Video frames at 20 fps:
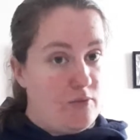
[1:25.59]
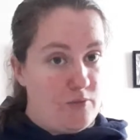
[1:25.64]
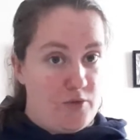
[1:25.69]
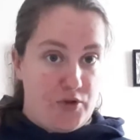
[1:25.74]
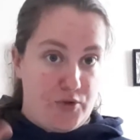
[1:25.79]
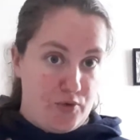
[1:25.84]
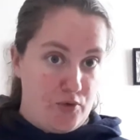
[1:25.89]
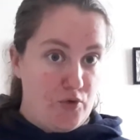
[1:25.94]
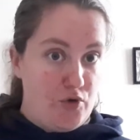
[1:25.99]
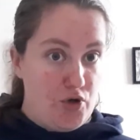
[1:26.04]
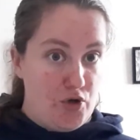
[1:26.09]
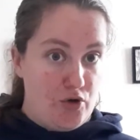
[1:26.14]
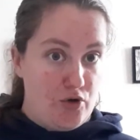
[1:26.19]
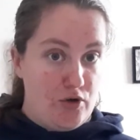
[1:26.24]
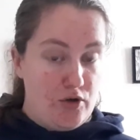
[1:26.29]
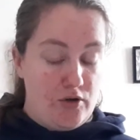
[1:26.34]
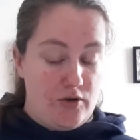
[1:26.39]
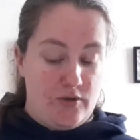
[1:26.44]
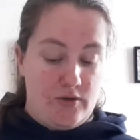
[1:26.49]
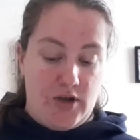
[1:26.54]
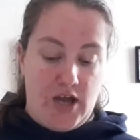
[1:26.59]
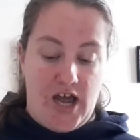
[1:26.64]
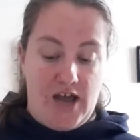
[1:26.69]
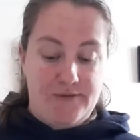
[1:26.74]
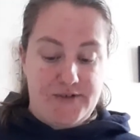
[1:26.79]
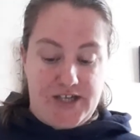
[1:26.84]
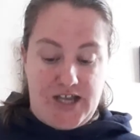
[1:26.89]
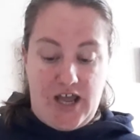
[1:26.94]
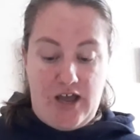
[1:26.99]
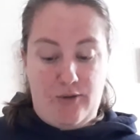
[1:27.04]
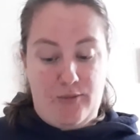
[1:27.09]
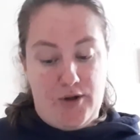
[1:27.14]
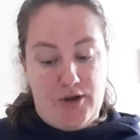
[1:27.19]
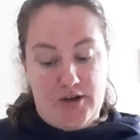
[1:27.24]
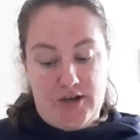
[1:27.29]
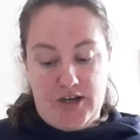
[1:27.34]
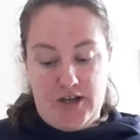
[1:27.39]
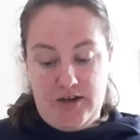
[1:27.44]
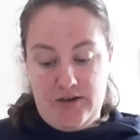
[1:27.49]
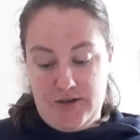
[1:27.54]
through your aftercare
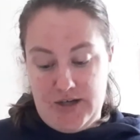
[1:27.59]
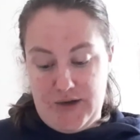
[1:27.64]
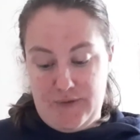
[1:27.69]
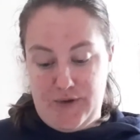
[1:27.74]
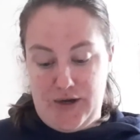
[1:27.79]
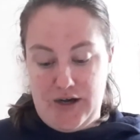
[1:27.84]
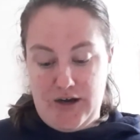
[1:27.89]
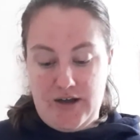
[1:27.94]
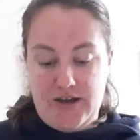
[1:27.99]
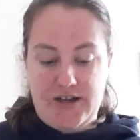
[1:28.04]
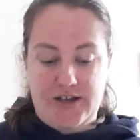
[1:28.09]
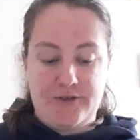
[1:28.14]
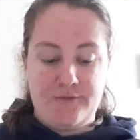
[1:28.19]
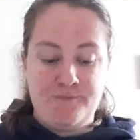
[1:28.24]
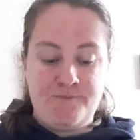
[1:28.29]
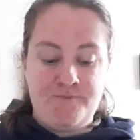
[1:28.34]
worker, if you like.